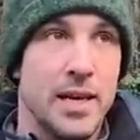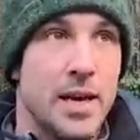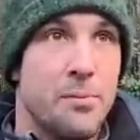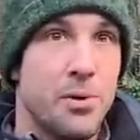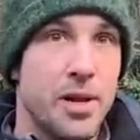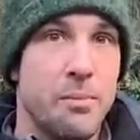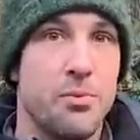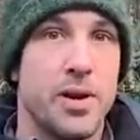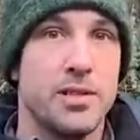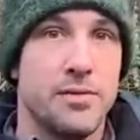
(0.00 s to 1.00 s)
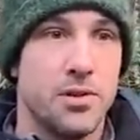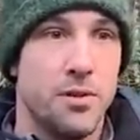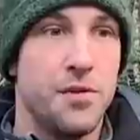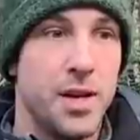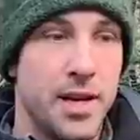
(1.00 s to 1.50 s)
Pretty impressive. So if
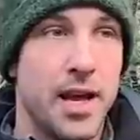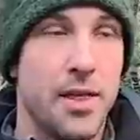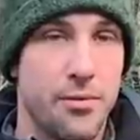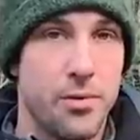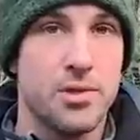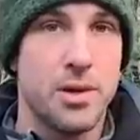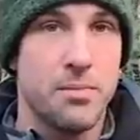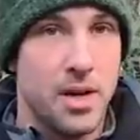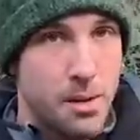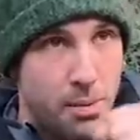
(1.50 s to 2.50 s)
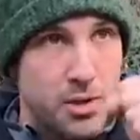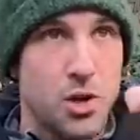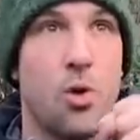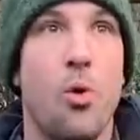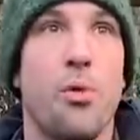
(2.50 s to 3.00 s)
you need to get through something, you need to punch a
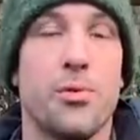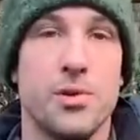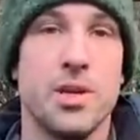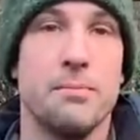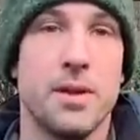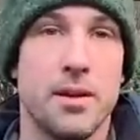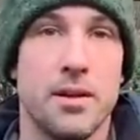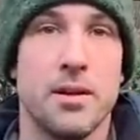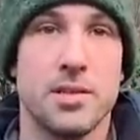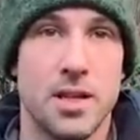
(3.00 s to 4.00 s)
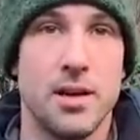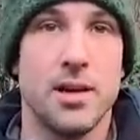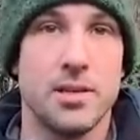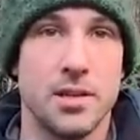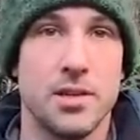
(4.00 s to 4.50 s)
hole through something, a slug
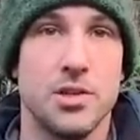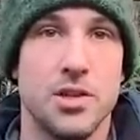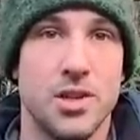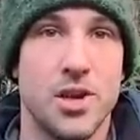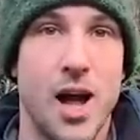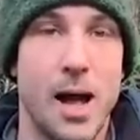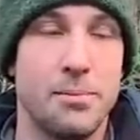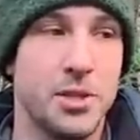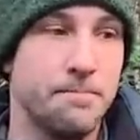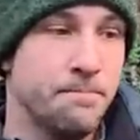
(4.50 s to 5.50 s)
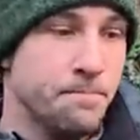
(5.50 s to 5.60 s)
is a good, good option.